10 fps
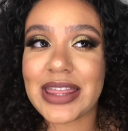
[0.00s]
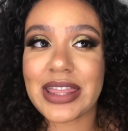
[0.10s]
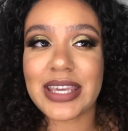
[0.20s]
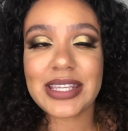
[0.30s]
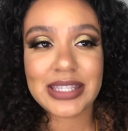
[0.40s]

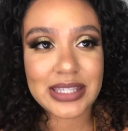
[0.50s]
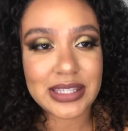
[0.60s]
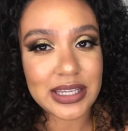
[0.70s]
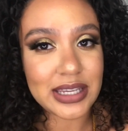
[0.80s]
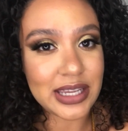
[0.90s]

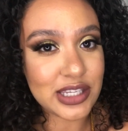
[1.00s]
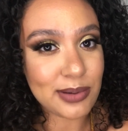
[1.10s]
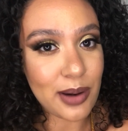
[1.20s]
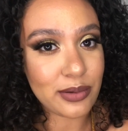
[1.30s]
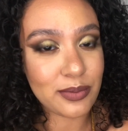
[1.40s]
this is
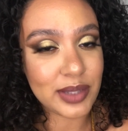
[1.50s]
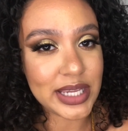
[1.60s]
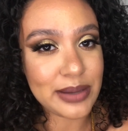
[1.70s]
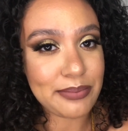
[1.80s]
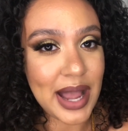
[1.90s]

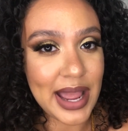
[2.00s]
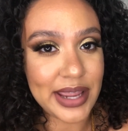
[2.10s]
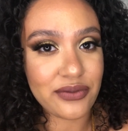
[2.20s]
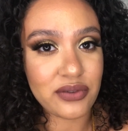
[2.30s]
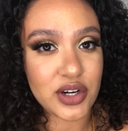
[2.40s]
probably
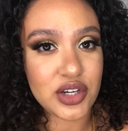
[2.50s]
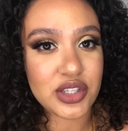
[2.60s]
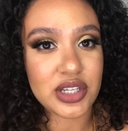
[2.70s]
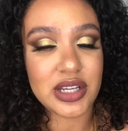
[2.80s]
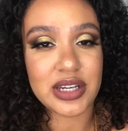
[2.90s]
my
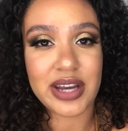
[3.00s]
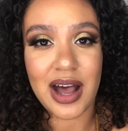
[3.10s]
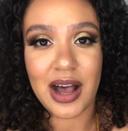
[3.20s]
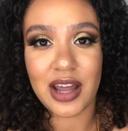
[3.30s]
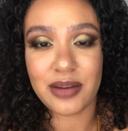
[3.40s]
first
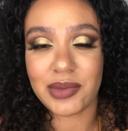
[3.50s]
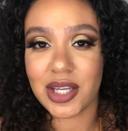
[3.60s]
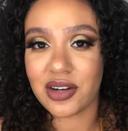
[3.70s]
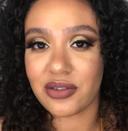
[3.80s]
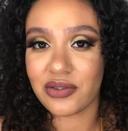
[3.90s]

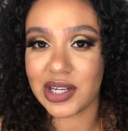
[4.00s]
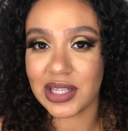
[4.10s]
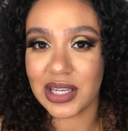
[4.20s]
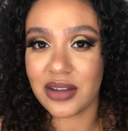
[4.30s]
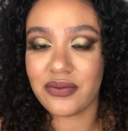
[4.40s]
non-beginner
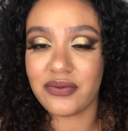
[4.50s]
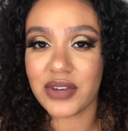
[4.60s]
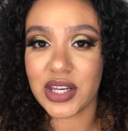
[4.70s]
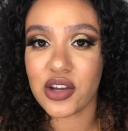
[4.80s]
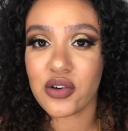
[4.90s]
friendly
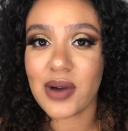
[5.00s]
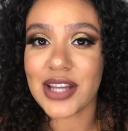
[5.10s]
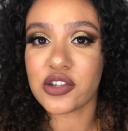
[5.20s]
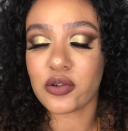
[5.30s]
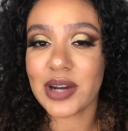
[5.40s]
video. I
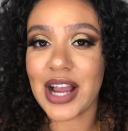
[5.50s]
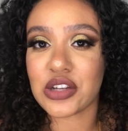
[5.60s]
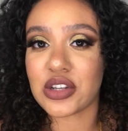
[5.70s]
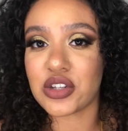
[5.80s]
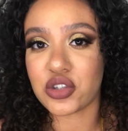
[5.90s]
don't
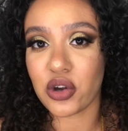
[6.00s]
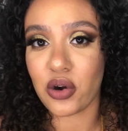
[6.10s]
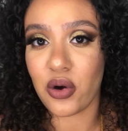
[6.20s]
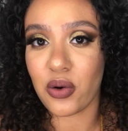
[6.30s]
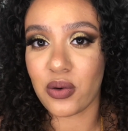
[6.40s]
actually
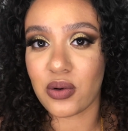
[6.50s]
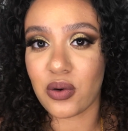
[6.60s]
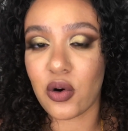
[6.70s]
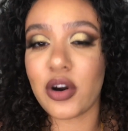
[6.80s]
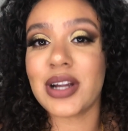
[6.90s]
show
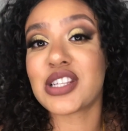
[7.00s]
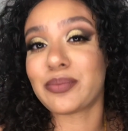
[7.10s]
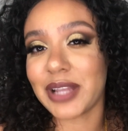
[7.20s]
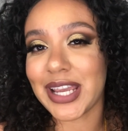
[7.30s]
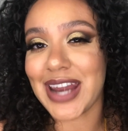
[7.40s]
or
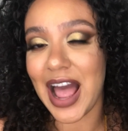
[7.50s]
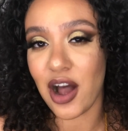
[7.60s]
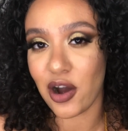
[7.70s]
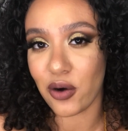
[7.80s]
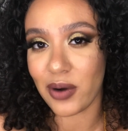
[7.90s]
explain
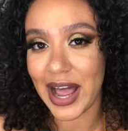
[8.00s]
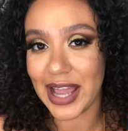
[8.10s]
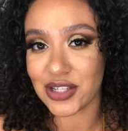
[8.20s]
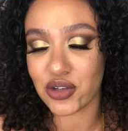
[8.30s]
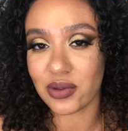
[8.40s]
how
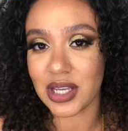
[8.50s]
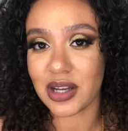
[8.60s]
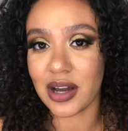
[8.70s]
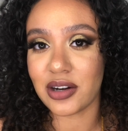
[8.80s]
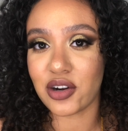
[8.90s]
I do the
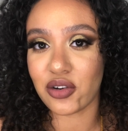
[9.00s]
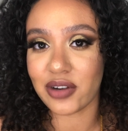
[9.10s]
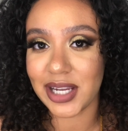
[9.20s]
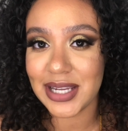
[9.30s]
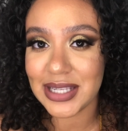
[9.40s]
cut
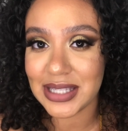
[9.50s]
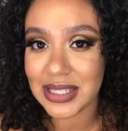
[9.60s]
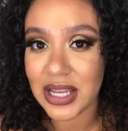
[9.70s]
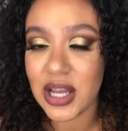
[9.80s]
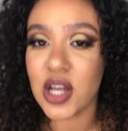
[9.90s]
crease.
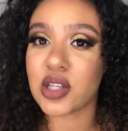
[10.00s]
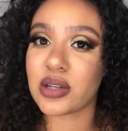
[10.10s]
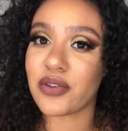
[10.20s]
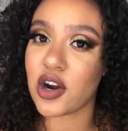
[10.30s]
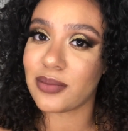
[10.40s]
So
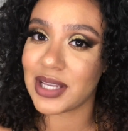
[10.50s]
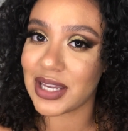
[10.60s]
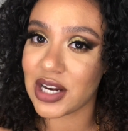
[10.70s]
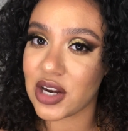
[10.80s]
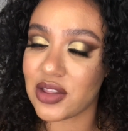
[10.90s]
if you're a
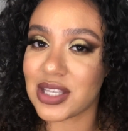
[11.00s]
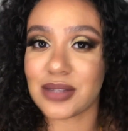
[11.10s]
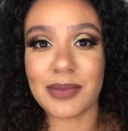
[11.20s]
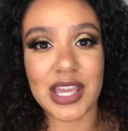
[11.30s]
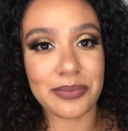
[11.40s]
beginner,
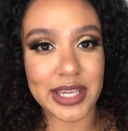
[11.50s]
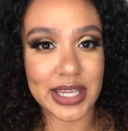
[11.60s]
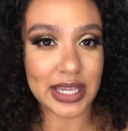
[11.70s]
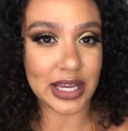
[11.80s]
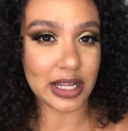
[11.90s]
this may
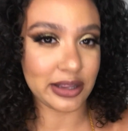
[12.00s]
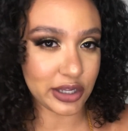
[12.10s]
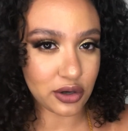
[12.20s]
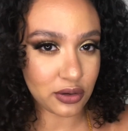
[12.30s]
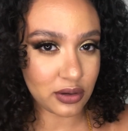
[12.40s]
be a
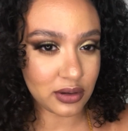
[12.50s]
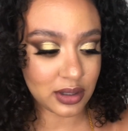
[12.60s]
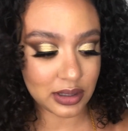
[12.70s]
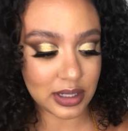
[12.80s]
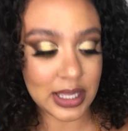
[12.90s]
little
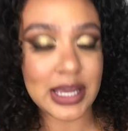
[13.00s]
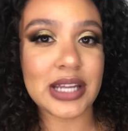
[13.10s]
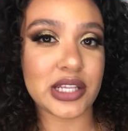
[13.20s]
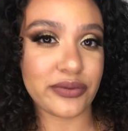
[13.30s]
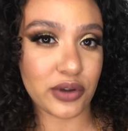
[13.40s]

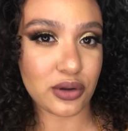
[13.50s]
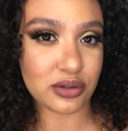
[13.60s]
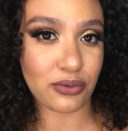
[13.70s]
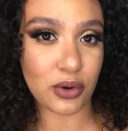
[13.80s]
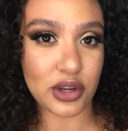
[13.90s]
difficult for